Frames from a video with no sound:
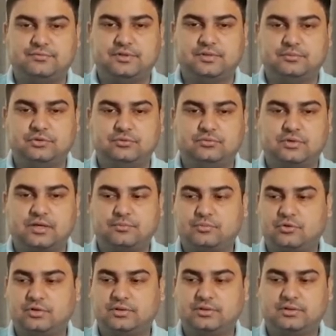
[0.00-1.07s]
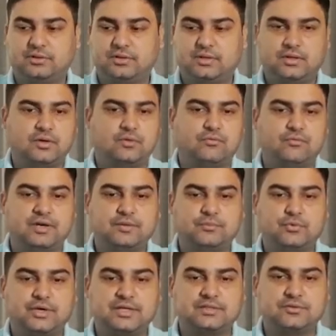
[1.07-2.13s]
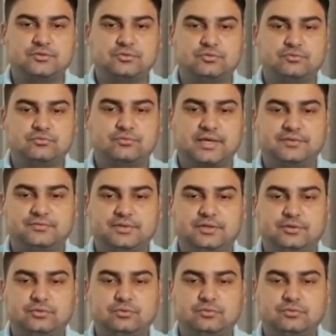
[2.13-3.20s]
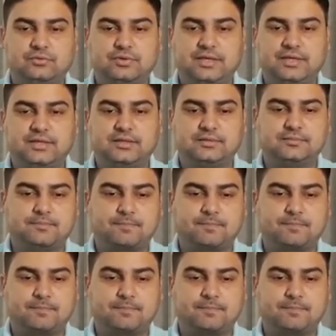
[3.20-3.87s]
W upon 1.025 into area.